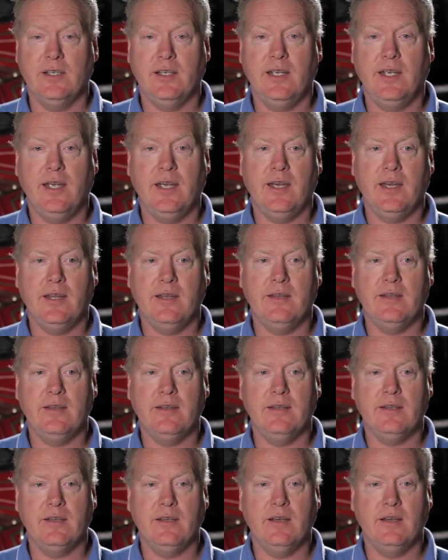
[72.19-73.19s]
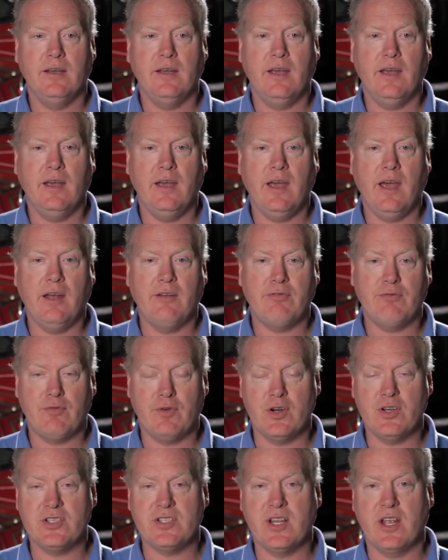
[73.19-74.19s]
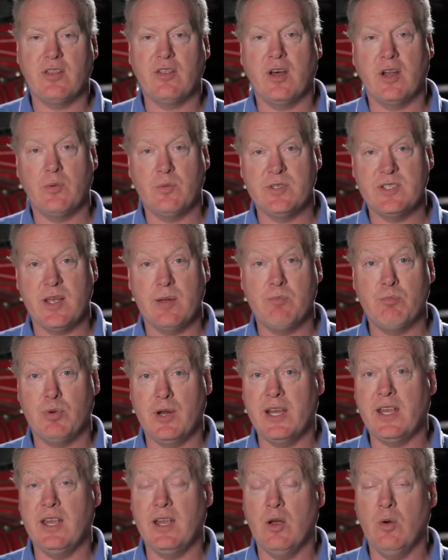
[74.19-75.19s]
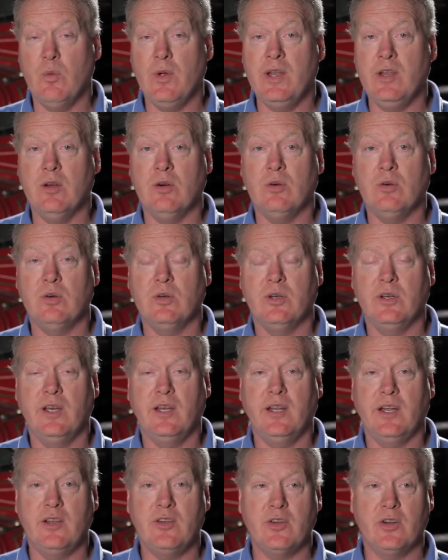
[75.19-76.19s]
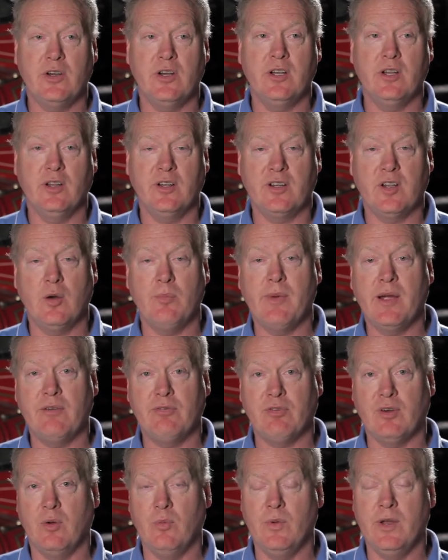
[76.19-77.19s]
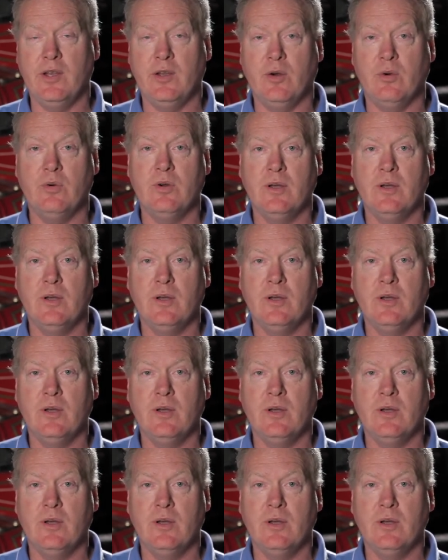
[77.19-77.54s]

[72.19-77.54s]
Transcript: And at first I thought it was them breaking a window, and I turned, looked out my front window,